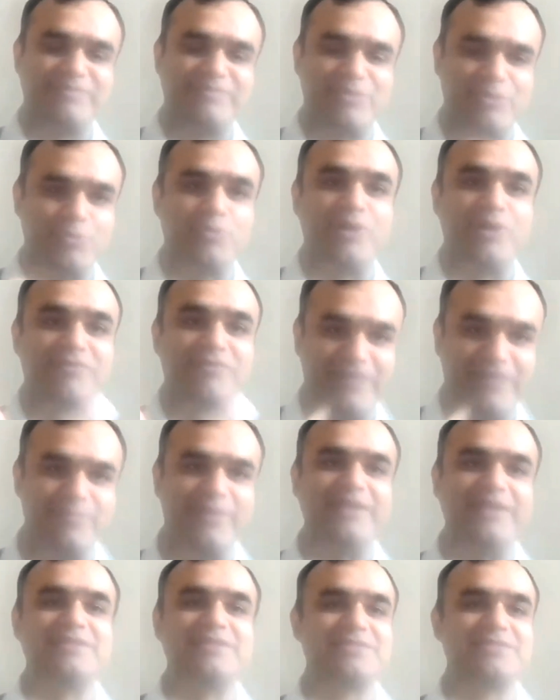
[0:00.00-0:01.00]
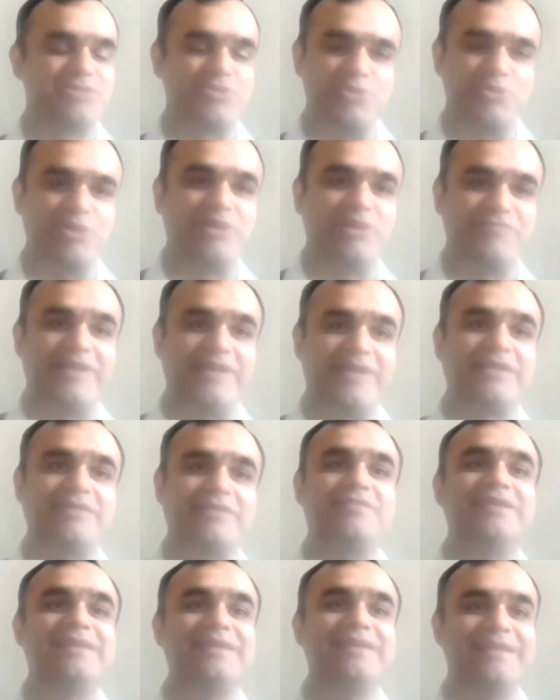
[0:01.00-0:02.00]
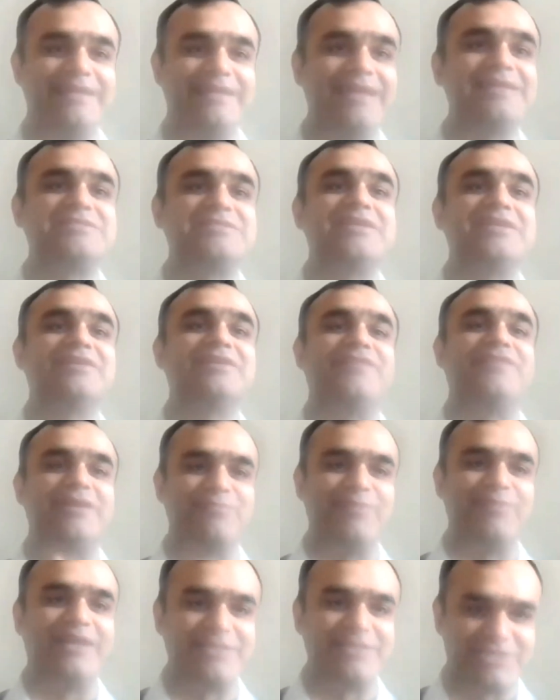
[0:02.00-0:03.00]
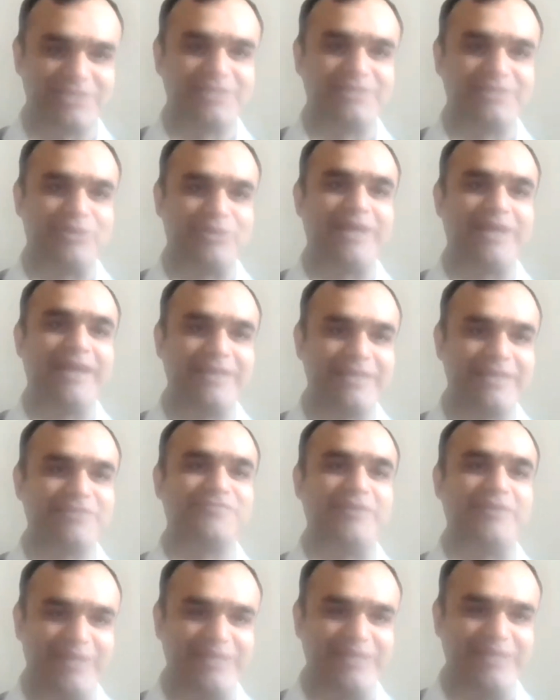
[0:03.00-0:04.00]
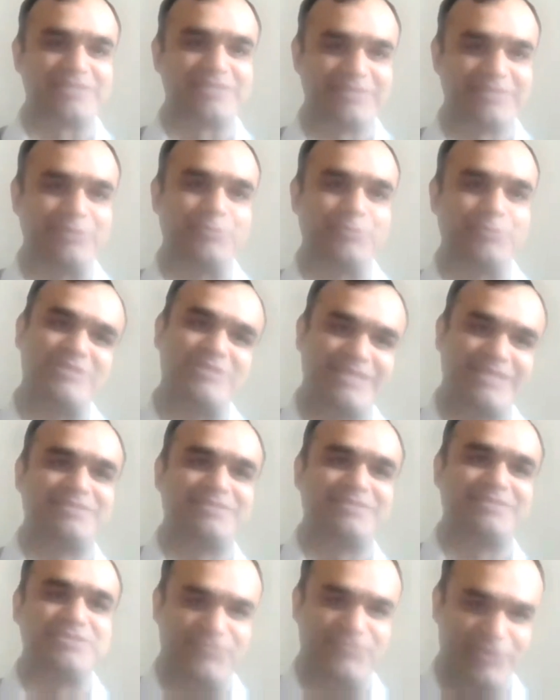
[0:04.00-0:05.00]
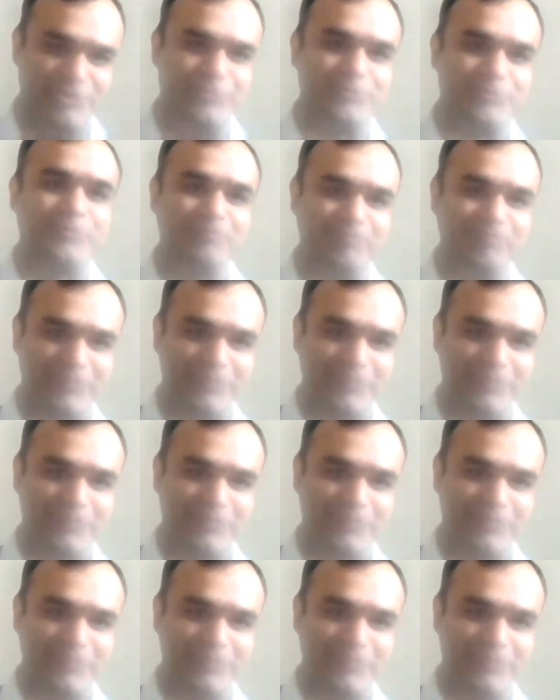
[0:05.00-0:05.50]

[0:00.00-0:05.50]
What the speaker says: to a fund manager. So you're effectively engaging a fund manager, you're hiring a fund manager to assess risk for you,